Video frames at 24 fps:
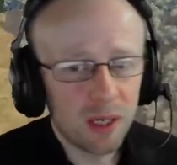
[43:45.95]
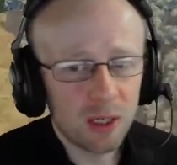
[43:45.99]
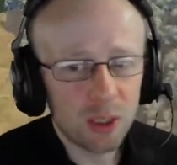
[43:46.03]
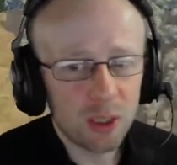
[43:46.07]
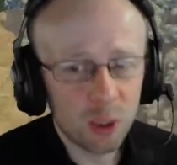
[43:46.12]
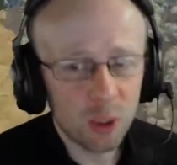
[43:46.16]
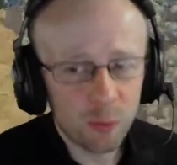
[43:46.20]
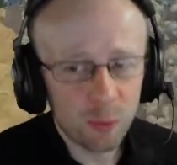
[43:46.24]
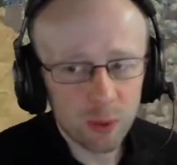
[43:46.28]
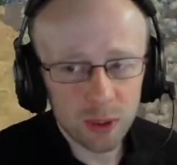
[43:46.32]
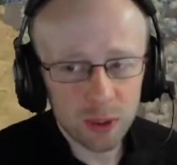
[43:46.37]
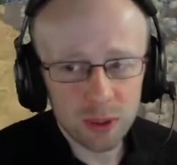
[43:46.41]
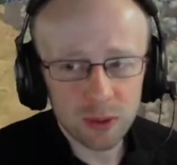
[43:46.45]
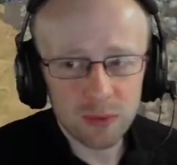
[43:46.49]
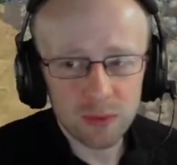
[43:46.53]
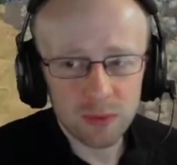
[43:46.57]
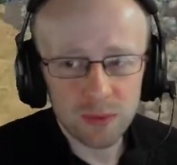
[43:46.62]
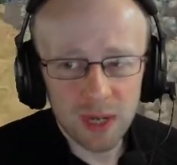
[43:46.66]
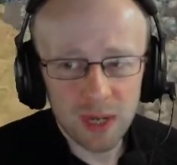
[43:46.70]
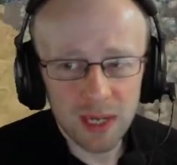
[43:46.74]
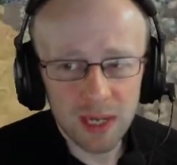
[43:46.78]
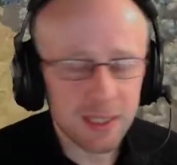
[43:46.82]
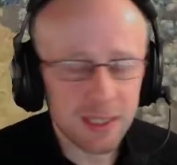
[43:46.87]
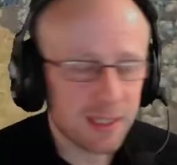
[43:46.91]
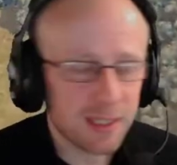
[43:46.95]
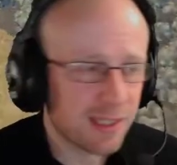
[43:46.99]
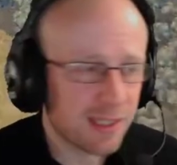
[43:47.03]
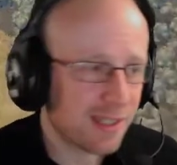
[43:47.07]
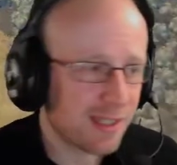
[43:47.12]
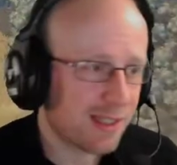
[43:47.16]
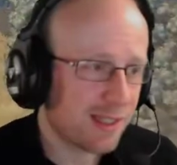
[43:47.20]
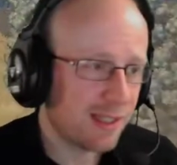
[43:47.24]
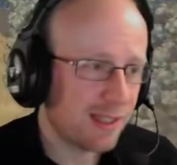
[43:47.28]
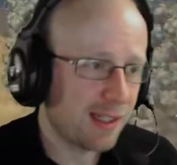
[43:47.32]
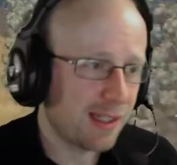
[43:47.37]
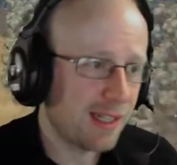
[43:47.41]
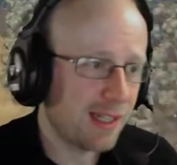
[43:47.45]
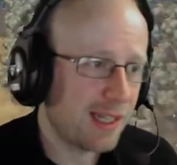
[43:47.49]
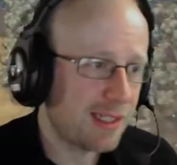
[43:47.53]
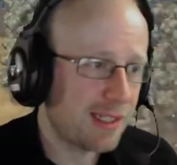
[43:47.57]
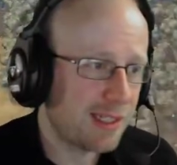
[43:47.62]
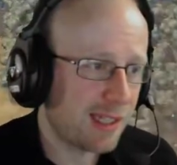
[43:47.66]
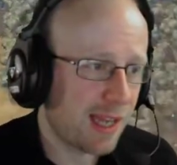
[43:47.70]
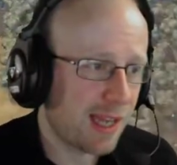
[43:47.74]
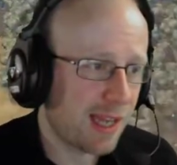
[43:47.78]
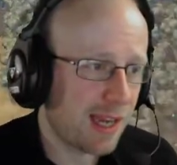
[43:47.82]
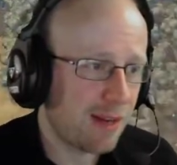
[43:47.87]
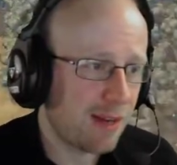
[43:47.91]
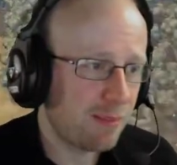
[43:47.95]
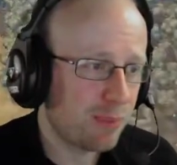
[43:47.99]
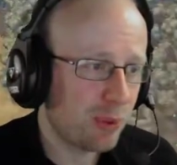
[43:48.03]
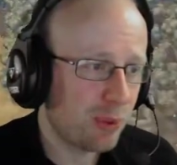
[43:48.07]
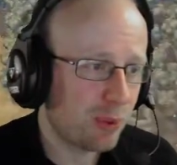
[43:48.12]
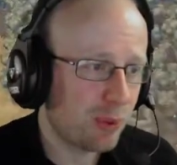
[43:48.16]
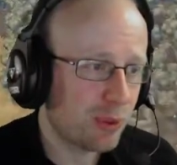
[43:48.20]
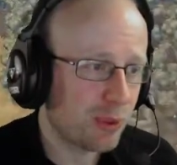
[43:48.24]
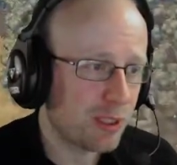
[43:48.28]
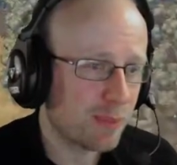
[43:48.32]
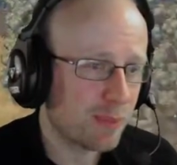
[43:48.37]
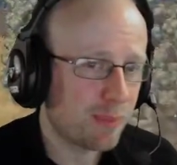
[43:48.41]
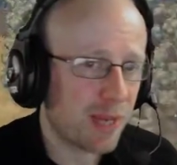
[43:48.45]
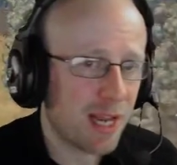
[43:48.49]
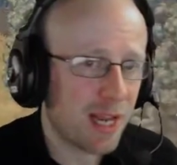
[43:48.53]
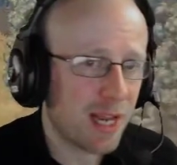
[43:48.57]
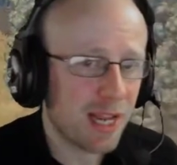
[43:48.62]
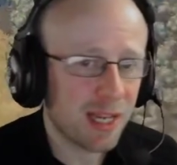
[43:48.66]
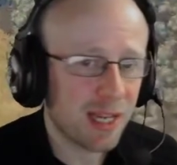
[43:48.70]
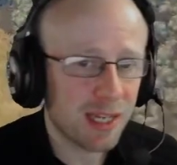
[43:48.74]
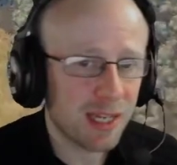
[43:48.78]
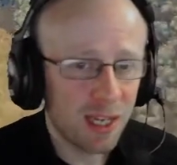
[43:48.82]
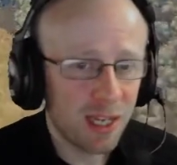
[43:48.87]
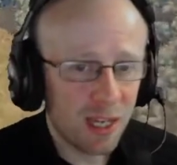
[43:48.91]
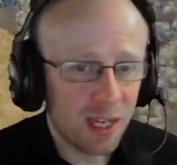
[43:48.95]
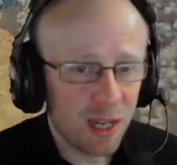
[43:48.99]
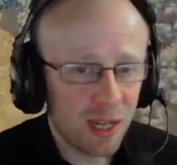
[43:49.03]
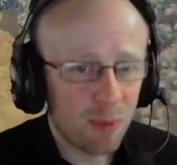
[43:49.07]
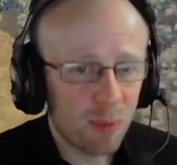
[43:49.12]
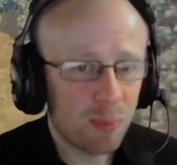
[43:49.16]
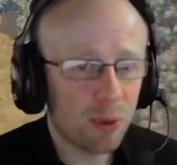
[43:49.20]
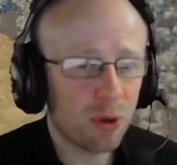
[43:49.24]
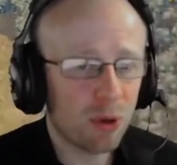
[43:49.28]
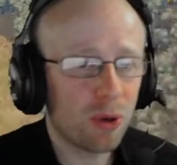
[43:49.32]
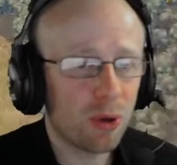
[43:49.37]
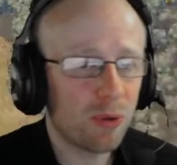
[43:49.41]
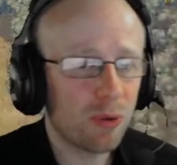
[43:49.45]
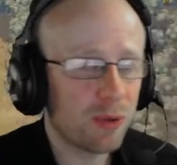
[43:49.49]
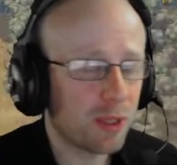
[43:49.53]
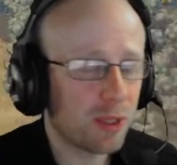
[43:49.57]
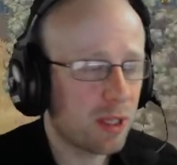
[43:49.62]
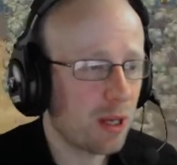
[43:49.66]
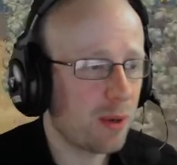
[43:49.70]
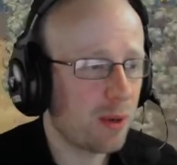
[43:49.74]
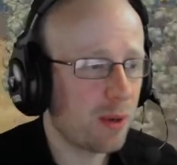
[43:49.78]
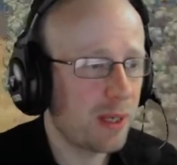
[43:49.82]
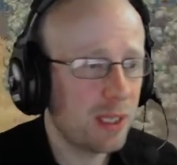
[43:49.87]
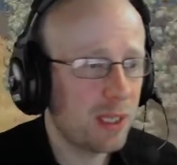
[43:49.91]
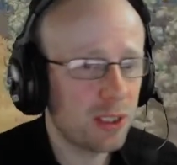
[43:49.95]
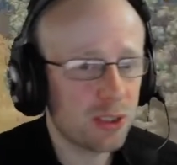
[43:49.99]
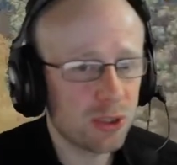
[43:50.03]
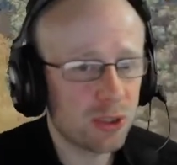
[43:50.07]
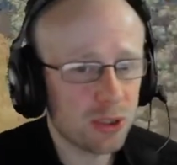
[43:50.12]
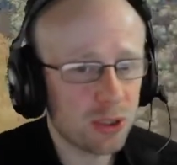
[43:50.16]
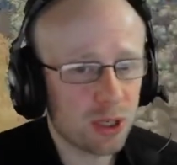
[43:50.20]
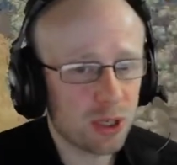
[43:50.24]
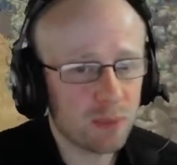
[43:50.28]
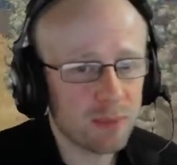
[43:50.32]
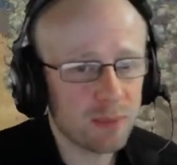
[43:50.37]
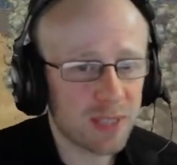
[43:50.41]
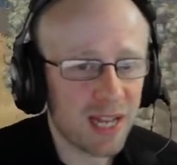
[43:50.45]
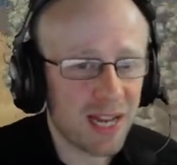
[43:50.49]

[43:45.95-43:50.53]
Couple of good rallies at the later game pulled us back, but the cohesion drops.